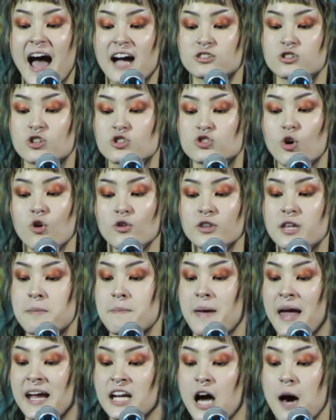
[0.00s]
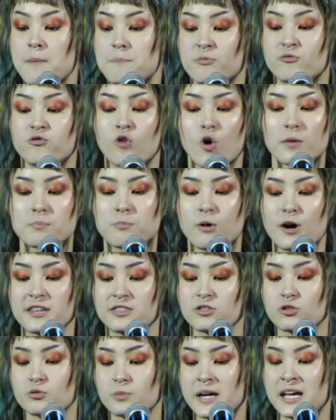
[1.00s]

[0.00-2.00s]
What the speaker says: actors only made up 4.3%